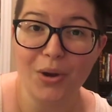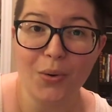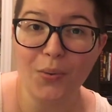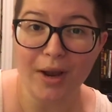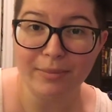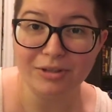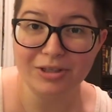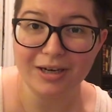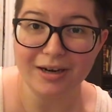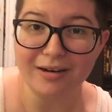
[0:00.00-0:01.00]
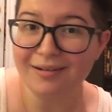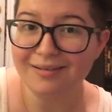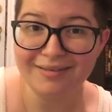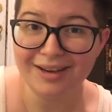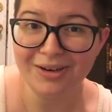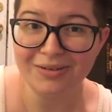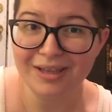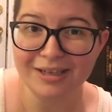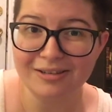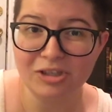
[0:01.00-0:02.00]
Why was she here? I don't,
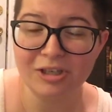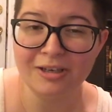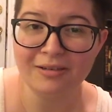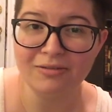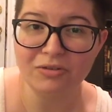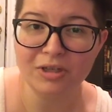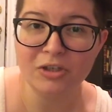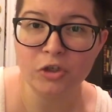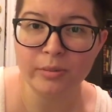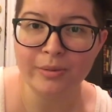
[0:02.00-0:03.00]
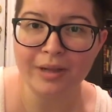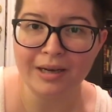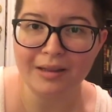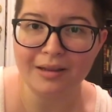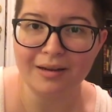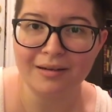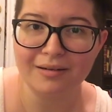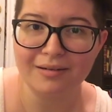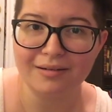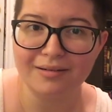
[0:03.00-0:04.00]
like, she didn't contribute
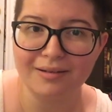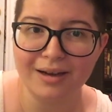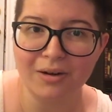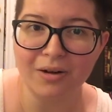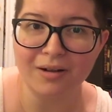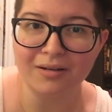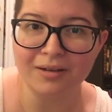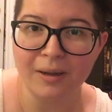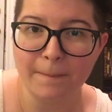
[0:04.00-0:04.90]
anything at all.